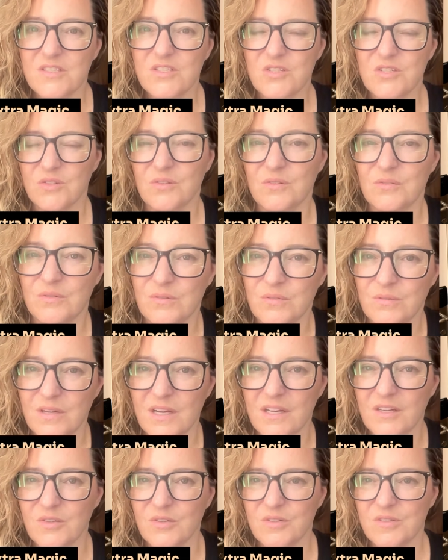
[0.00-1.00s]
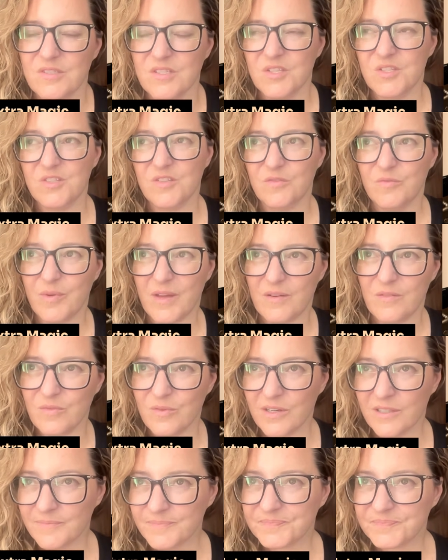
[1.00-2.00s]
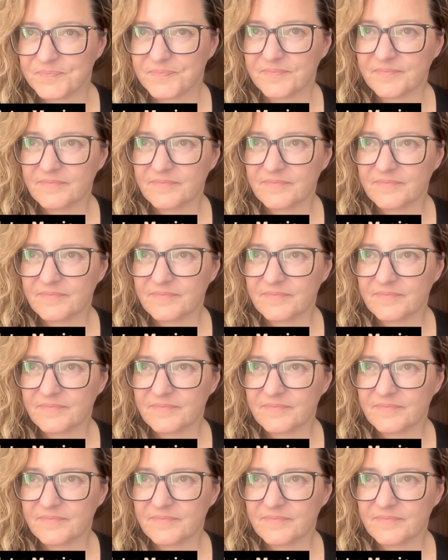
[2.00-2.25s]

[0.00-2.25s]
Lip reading: to a cruise that you've paid for